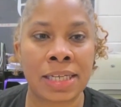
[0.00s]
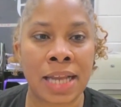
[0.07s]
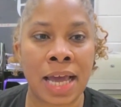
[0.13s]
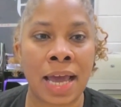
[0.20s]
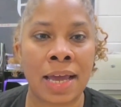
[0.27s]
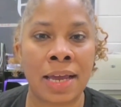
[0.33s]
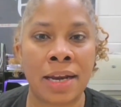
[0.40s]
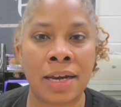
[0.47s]
and
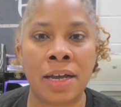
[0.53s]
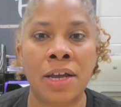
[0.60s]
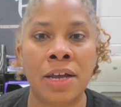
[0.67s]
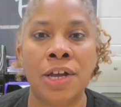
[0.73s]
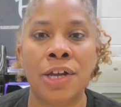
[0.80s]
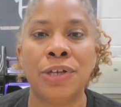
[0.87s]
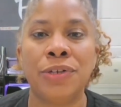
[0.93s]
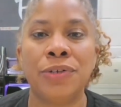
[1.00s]
then
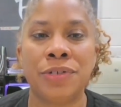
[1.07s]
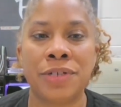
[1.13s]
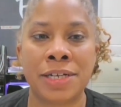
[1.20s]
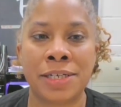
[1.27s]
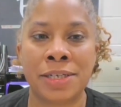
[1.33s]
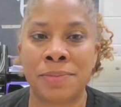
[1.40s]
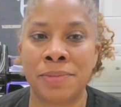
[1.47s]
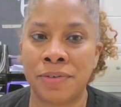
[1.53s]
you
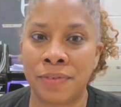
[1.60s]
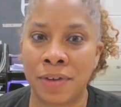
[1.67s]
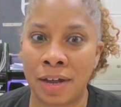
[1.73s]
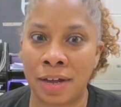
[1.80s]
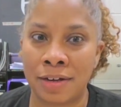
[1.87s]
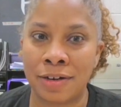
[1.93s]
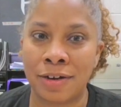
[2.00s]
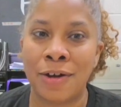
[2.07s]
just move
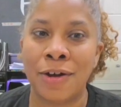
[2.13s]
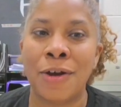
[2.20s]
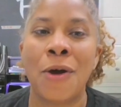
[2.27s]
on.